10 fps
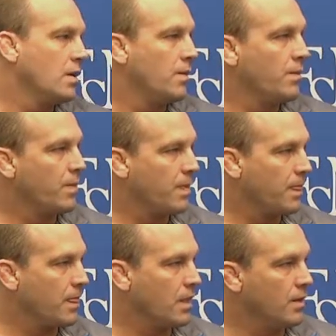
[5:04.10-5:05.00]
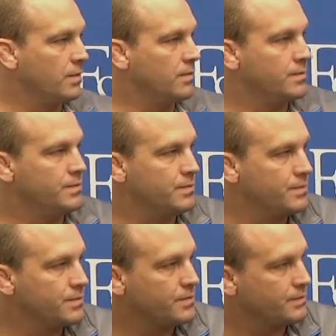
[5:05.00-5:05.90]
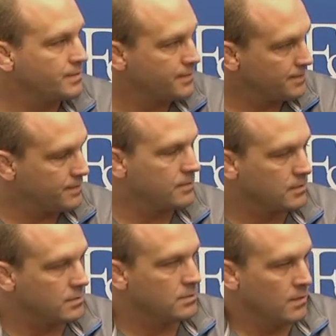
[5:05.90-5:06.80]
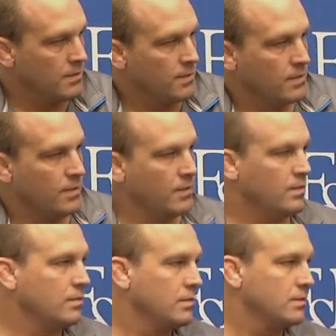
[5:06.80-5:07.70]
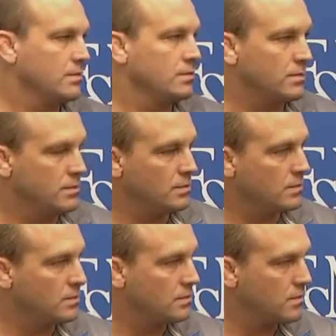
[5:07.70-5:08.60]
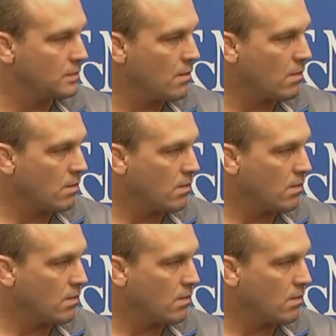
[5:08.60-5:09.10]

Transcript: (silent)